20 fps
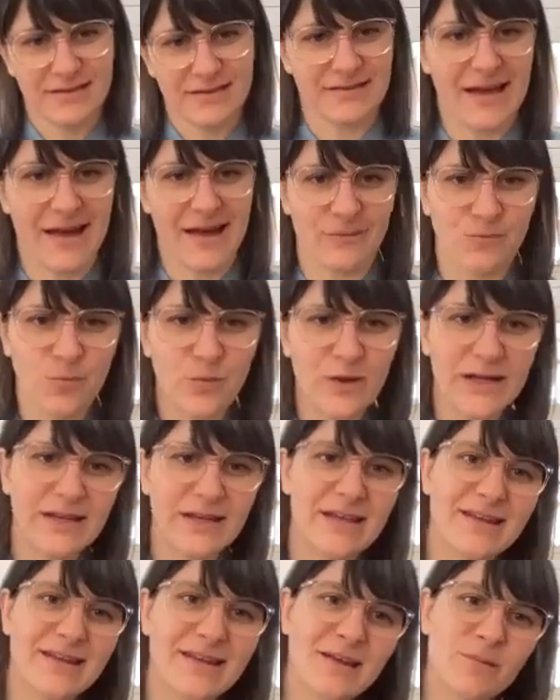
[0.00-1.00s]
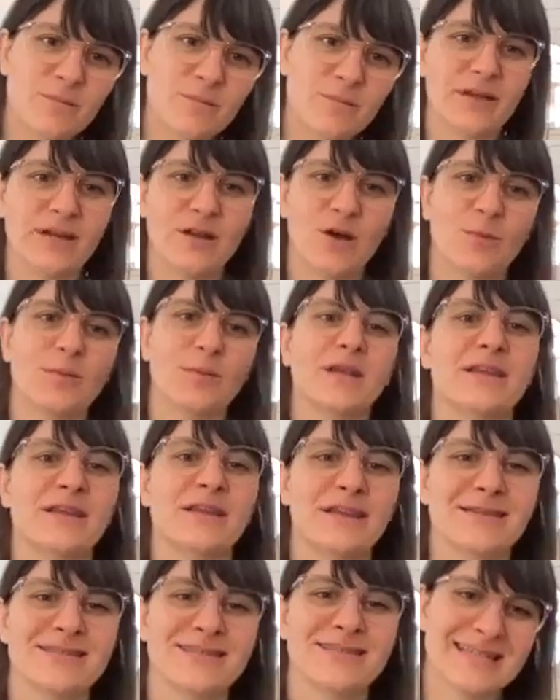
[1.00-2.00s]
yeah, we need it, but nobody
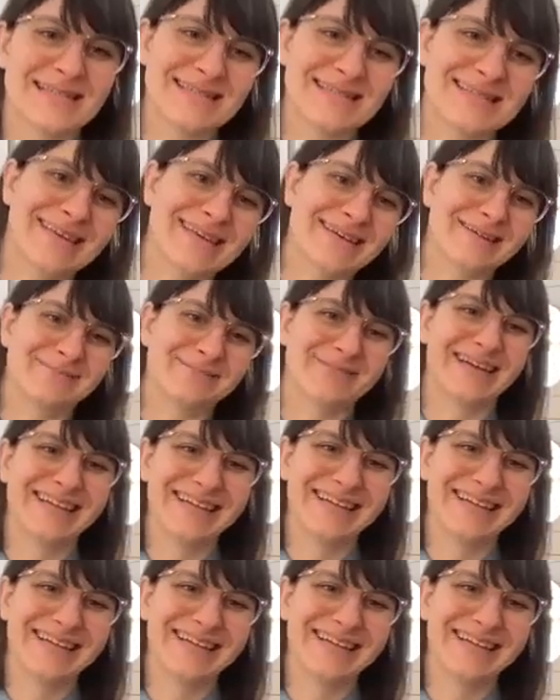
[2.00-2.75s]
needs to see it.